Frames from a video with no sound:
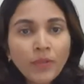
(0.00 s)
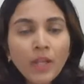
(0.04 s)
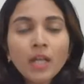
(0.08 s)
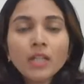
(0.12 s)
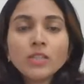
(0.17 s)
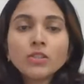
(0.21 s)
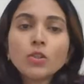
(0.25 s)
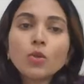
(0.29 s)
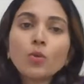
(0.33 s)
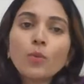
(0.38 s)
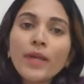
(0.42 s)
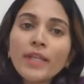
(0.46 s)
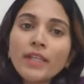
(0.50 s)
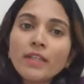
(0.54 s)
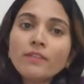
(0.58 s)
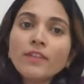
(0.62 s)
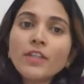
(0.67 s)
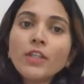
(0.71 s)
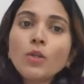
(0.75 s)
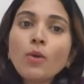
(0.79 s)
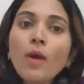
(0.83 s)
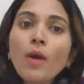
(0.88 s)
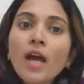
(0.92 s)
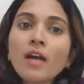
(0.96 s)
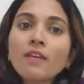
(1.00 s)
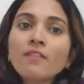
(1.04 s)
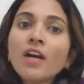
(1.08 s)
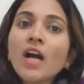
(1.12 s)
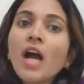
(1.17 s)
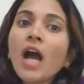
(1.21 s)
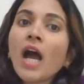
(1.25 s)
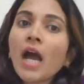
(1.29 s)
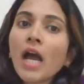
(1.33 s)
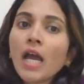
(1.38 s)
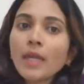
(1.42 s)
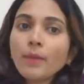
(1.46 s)
So whenever you have a
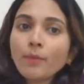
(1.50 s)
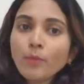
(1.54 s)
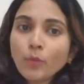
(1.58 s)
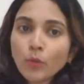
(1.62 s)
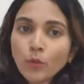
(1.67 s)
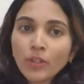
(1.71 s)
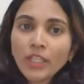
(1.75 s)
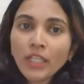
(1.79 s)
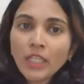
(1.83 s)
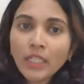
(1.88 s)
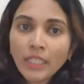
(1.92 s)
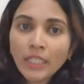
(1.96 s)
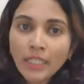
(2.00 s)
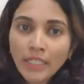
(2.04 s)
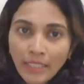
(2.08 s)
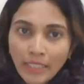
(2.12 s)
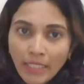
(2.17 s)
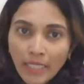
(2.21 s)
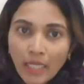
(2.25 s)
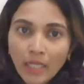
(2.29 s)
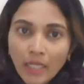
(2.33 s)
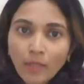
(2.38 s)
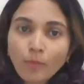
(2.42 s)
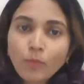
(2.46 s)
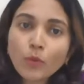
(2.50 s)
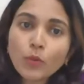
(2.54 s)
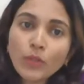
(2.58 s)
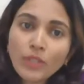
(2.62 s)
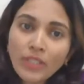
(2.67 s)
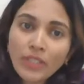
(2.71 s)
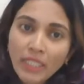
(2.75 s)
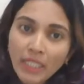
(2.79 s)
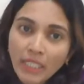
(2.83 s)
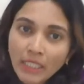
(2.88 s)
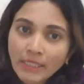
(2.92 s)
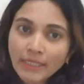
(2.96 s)
high protein intake,
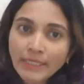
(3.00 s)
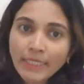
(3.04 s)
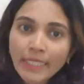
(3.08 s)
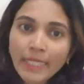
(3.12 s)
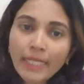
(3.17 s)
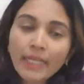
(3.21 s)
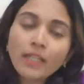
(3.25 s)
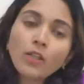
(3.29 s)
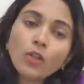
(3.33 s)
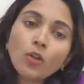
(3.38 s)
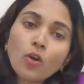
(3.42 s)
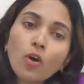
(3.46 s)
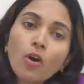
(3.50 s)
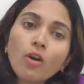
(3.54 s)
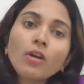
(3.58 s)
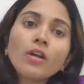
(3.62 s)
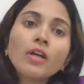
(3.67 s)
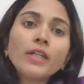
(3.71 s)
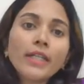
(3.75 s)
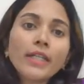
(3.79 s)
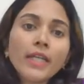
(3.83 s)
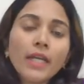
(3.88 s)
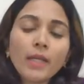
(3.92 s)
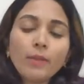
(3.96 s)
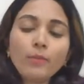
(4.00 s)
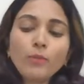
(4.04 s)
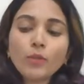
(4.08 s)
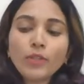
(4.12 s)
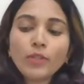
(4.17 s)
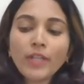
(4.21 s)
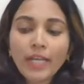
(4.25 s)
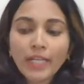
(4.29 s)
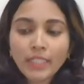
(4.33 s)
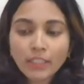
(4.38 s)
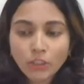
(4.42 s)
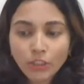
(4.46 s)
proteins take longer time to
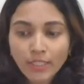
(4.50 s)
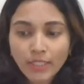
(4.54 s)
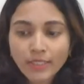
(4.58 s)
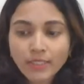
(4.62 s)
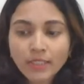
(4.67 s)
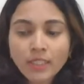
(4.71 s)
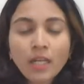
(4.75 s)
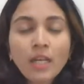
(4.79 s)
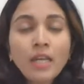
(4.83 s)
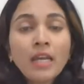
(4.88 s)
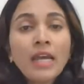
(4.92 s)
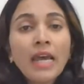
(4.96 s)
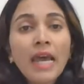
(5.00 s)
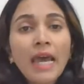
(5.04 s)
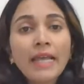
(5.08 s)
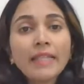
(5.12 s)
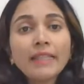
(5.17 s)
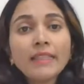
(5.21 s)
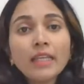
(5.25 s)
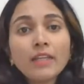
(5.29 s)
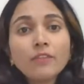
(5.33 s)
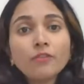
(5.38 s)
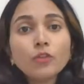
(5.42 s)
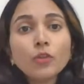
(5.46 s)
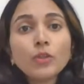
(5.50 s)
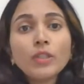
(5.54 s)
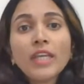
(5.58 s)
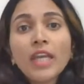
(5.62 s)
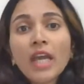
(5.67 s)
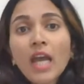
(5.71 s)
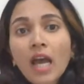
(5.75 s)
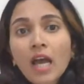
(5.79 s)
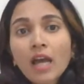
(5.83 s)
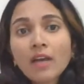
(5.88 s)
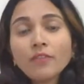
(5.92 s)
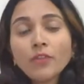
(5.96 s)
digest, and therefore they
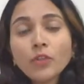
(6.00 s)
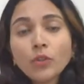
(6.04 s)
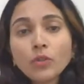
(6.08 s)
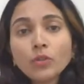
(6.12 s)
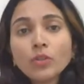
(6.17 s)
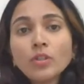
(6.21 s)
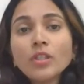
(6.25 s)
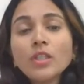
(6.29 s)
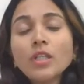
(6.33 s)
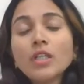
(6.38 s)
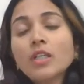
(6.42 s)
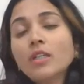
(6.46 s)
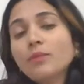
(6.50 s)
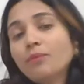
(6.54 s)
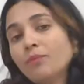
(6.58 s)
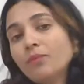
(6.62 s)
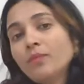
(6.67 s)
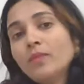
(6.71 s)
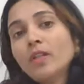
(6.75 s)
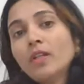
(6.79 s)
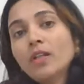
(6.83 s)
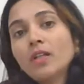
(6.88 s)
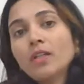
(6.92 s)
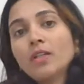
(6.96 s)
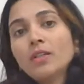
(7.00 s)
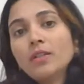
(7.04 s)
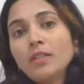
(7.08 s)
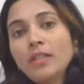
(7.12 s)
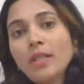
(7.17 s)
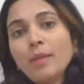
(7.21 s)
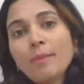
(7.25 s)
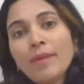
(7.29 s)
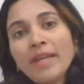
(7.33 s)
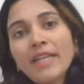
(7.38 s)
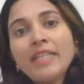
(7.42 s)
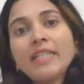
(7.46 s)
have they
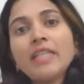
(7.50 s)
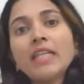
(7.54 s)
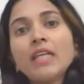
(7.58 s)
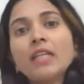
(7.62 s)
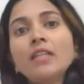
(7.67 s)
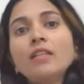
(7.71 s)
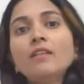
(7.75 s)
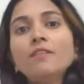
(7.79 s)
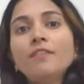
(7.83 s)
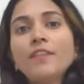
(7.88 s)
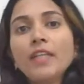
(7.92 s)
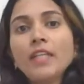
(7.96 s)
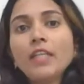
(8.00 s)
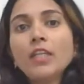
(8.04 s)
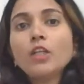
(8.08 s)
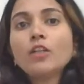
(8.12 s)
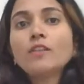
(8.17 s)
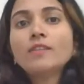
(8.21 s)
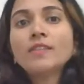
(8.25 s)
maintain the feeling of